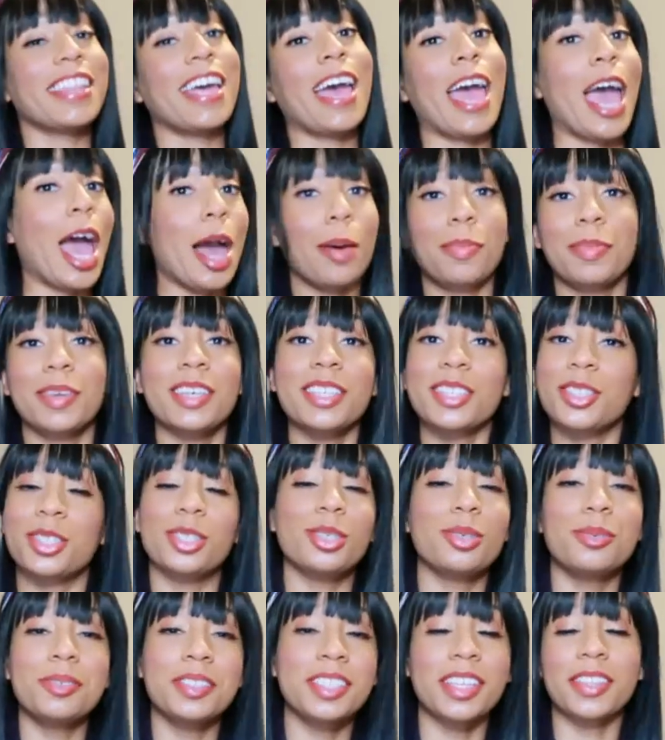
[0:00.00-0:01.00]
the happiest
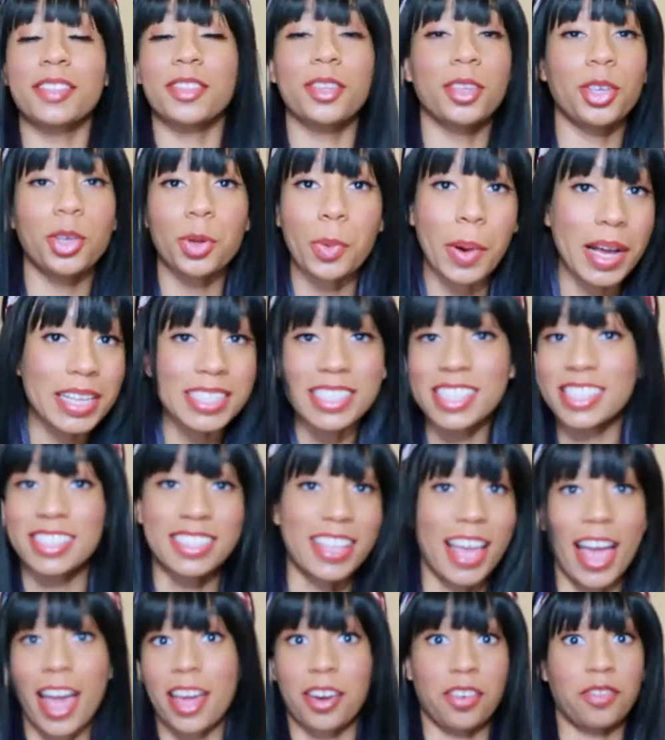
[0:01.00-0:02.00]
news that the US has
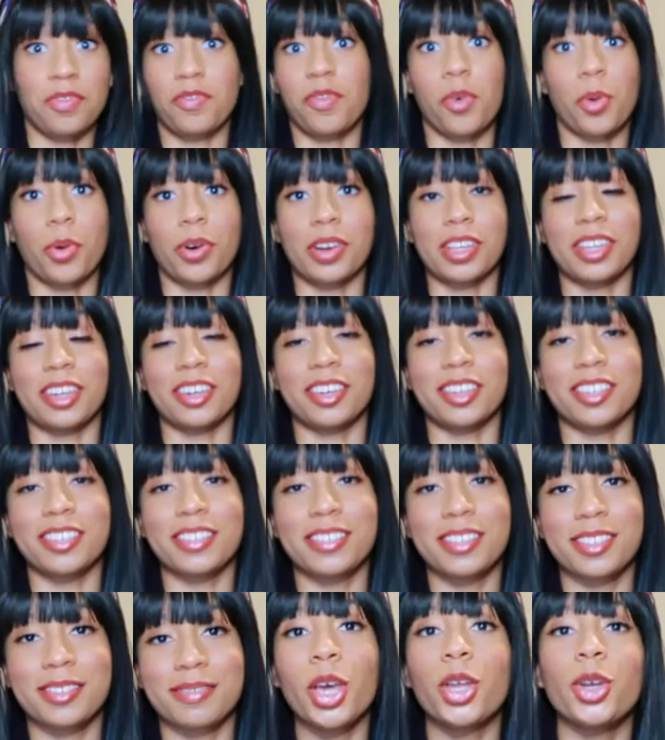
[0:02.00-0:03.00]
had in 4
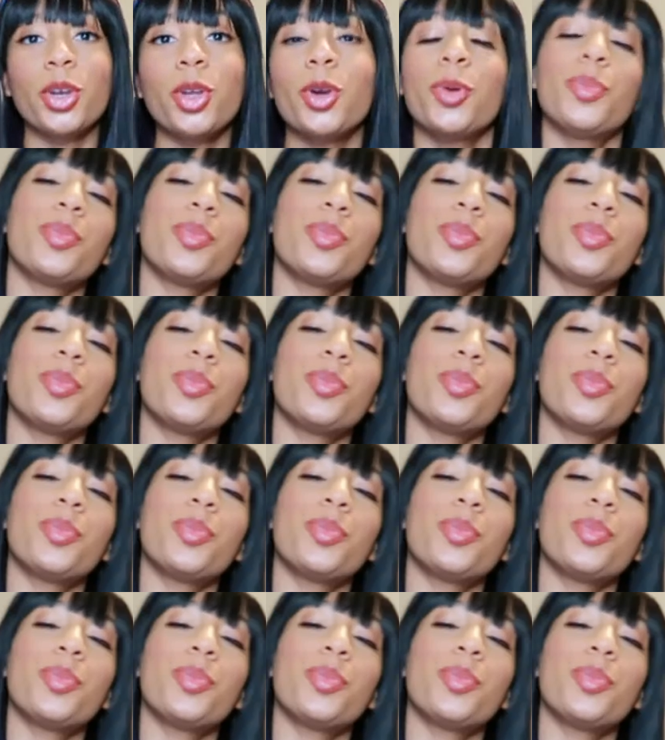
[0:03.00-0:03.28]
years, new